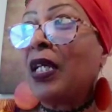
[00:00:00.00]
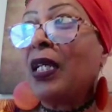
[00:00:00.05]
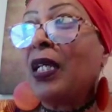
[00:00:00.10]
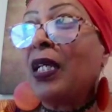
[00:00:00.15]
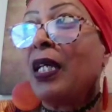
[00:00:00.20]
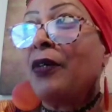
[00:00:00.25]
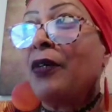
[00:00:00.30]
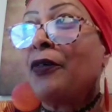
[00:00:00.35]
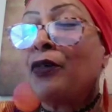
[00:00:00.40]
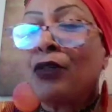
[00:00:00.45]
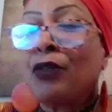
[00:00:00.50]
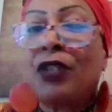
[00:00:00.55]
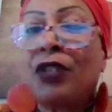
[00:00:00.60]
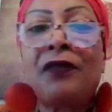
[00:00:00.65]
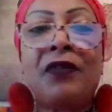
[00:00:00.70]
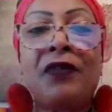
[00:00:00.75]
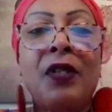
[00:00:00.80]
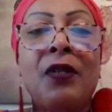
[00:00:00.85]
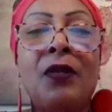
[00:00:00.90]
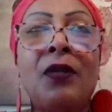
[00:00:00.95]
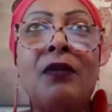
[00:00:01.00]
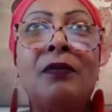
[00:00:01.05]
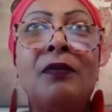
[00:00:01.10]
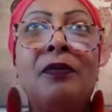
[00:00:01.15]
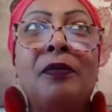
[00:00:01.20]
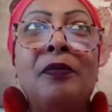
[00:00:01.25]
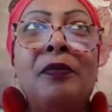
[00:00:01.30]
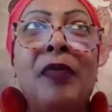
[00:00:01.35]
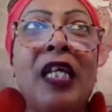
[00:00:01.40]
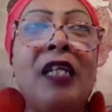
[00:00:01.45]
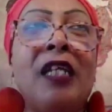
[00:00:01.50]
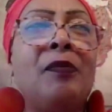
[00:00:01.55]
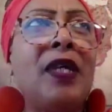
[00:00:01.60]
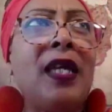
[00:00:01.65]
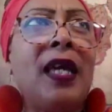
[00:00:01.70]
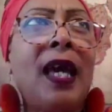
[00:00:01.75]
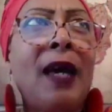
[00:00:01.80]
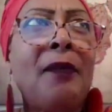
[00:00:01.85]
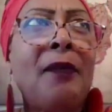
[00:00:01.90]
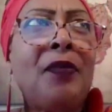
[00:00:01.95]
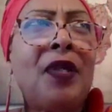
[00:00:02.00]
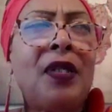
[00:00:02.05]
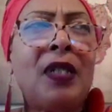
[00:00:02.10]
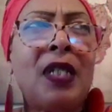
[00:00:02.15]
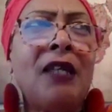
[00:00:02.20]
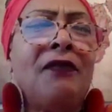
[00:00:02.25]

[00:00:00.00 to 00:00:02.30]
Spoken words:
being in Crozierville made me happy.